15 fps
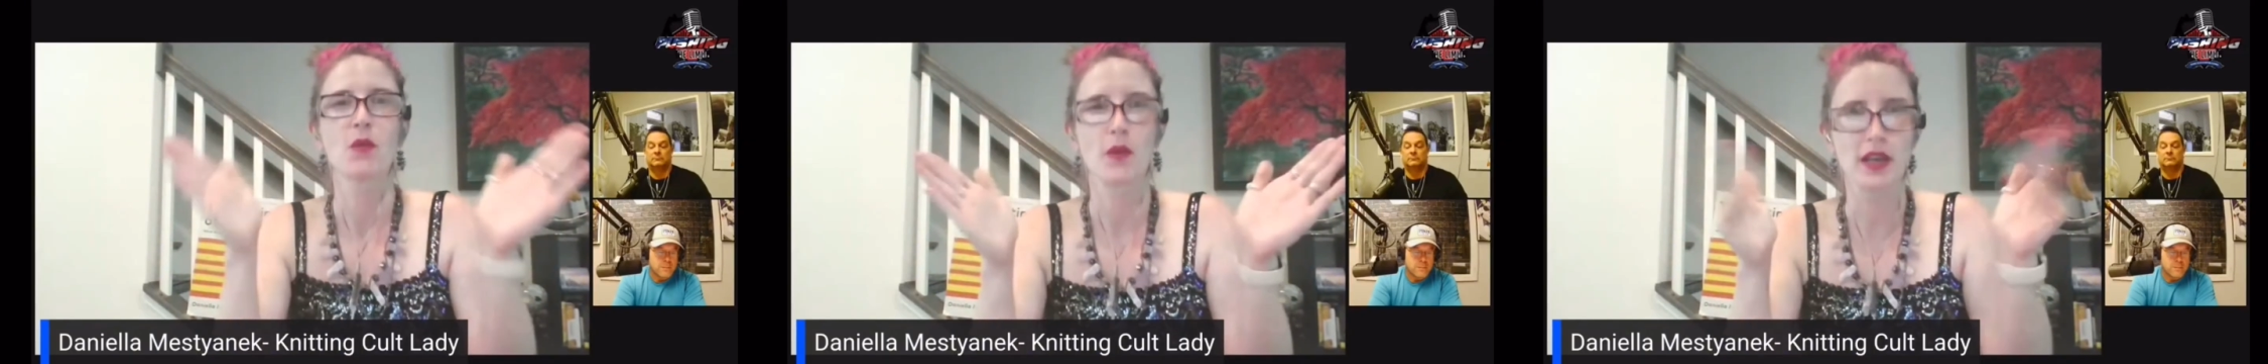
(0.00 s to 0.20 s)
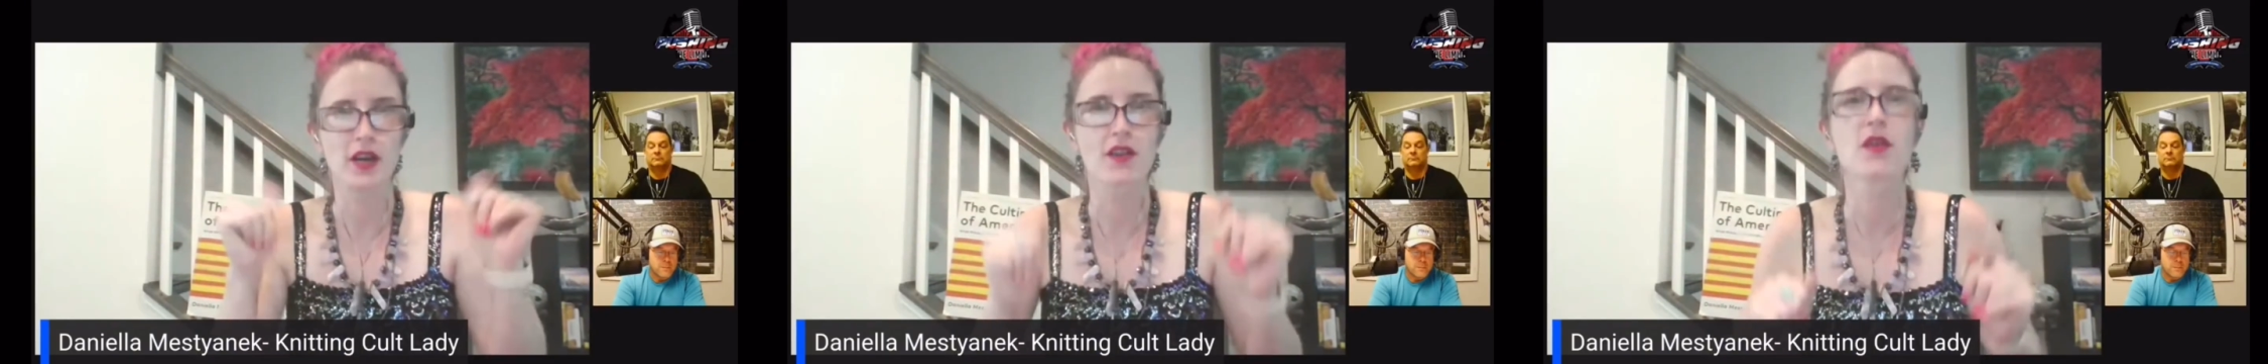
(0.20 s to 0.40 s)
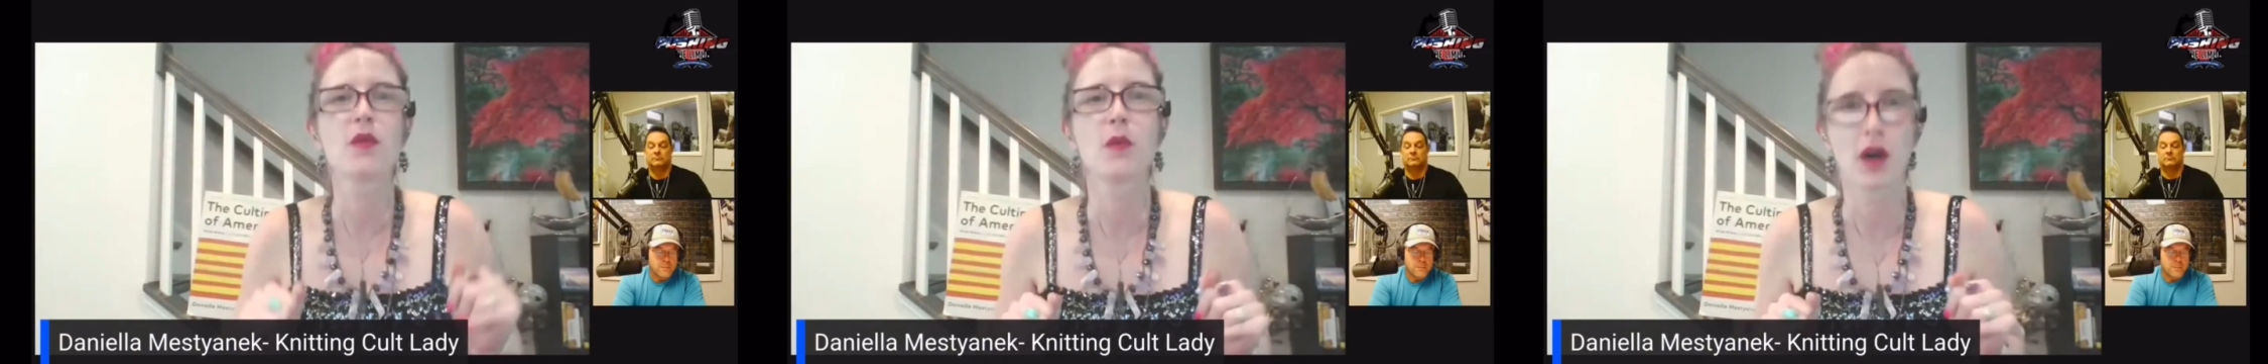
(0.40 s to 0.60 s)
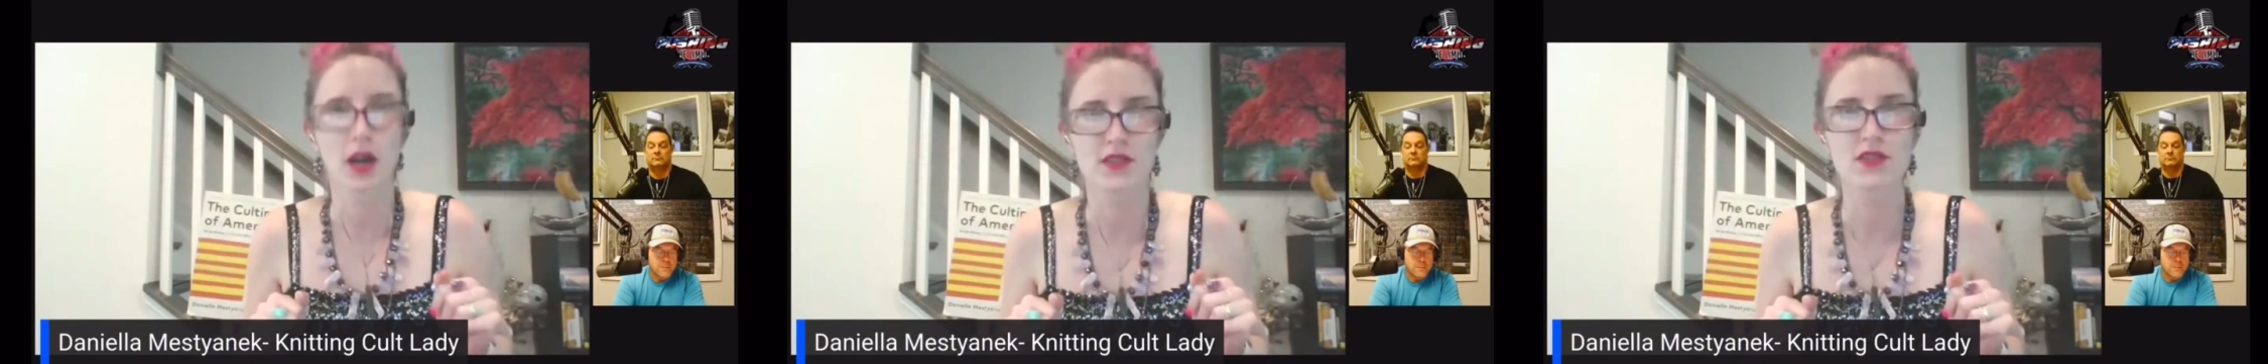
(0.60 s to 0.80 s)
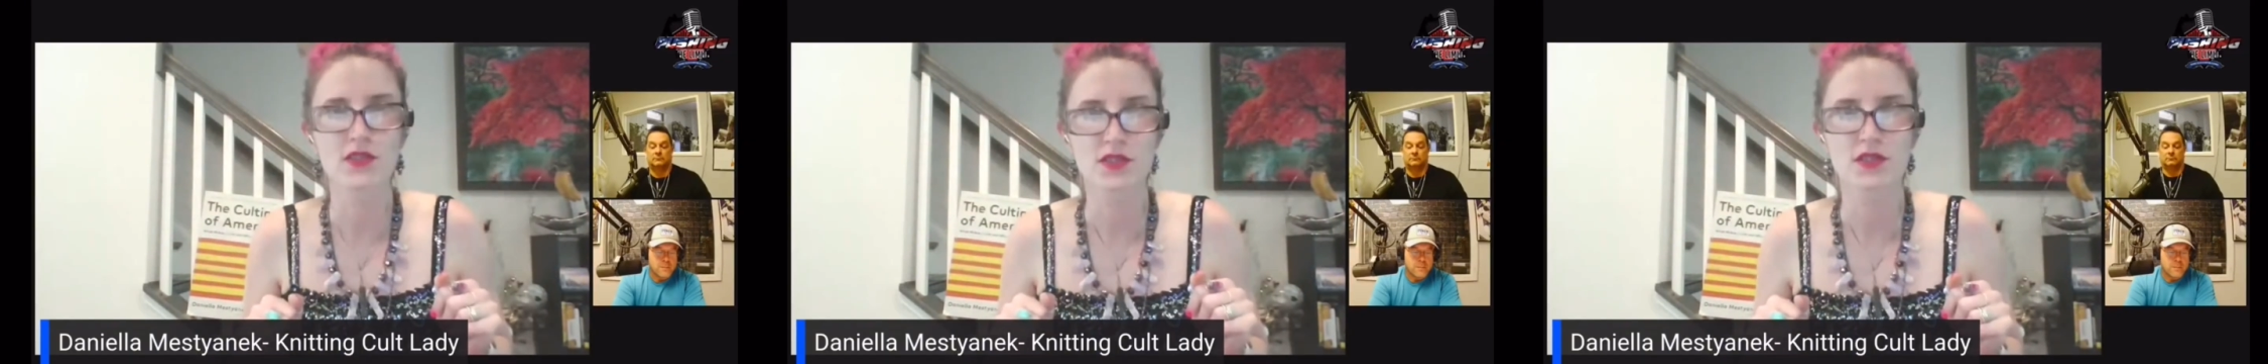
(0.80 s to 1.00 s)
we are the
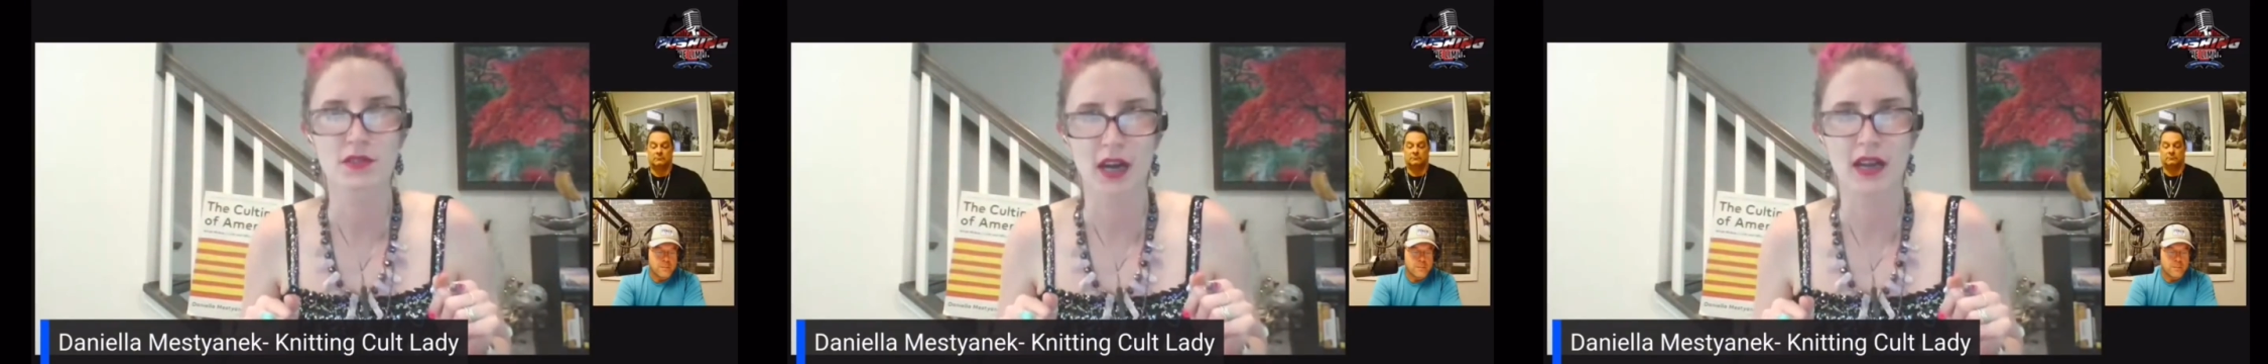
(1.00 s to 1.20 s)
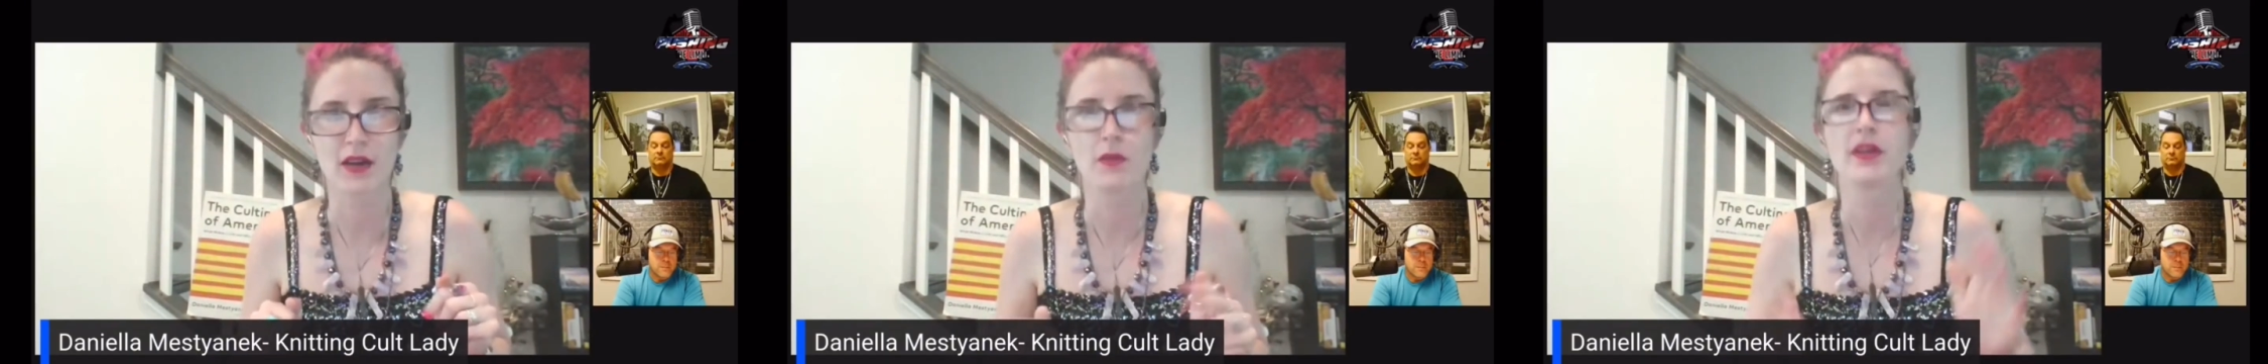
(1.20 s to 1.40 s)
ones, right?